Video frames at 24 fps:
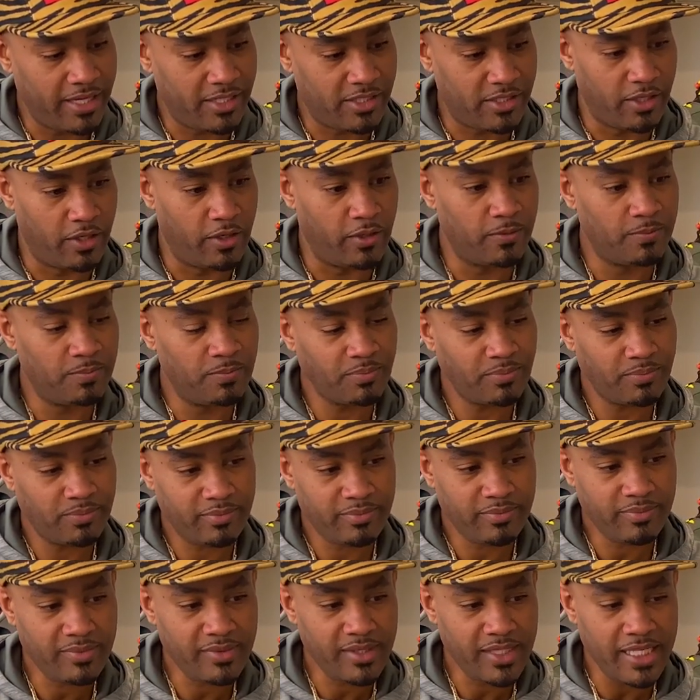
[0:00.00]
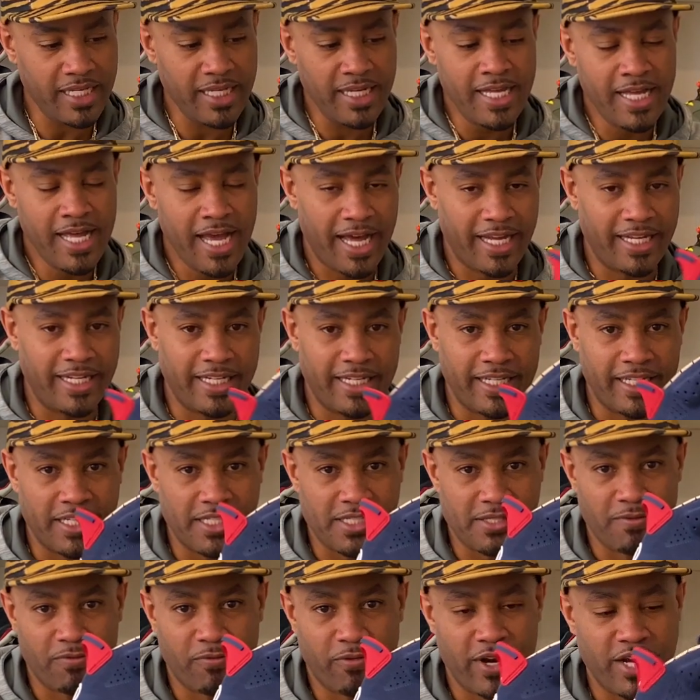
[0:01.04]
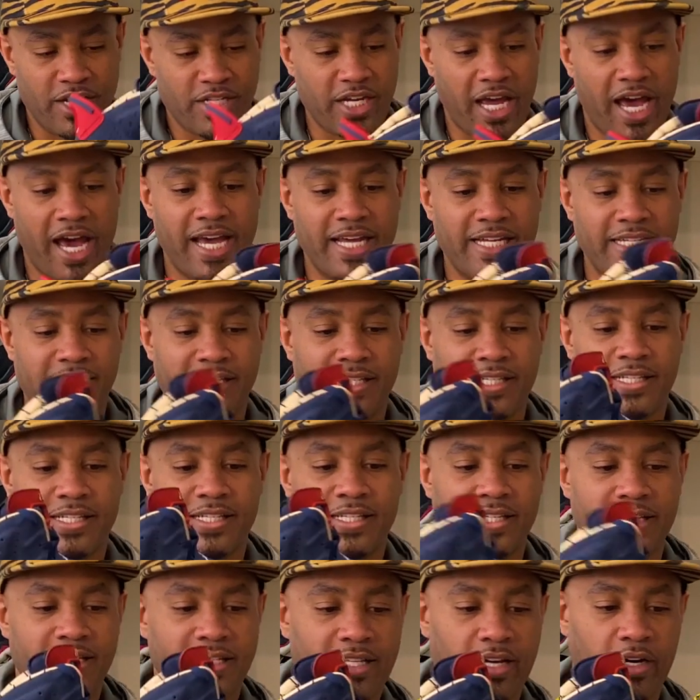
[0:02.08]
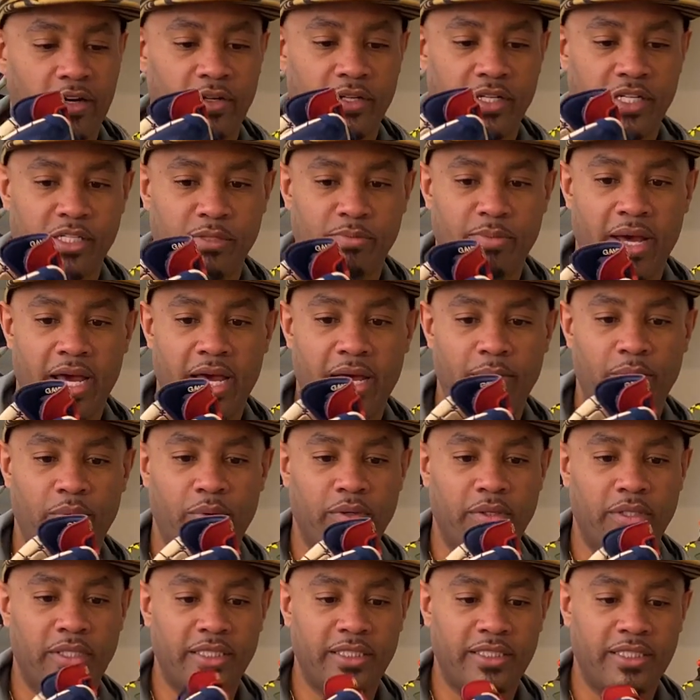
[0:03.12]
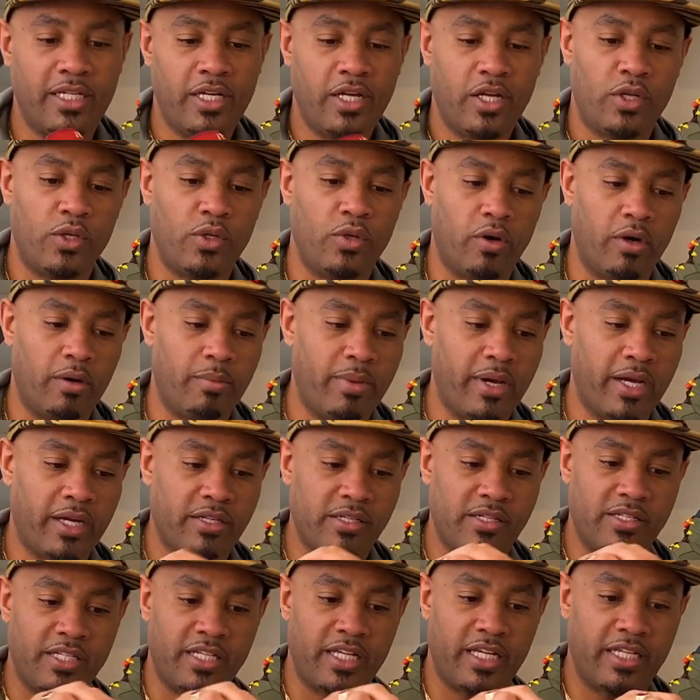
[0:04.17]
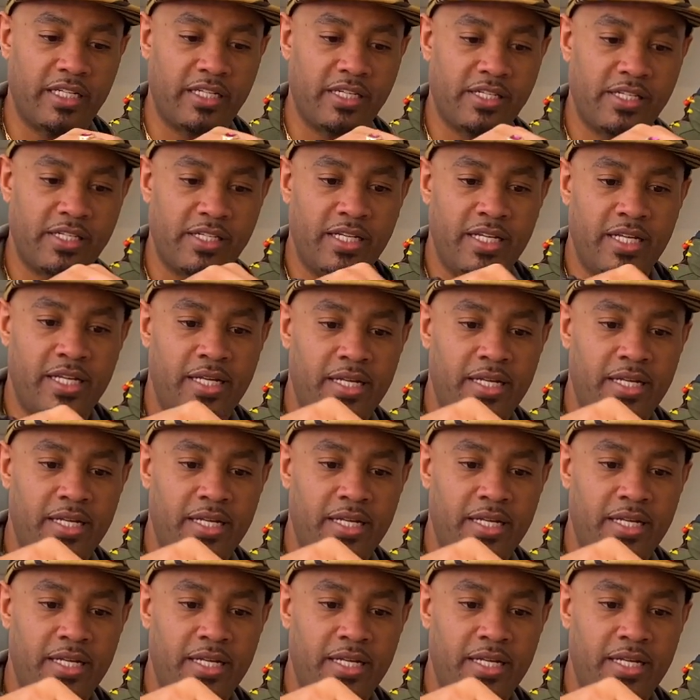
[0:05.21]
So I need to get some fresh ice on these bad boys. Dornbecker 6.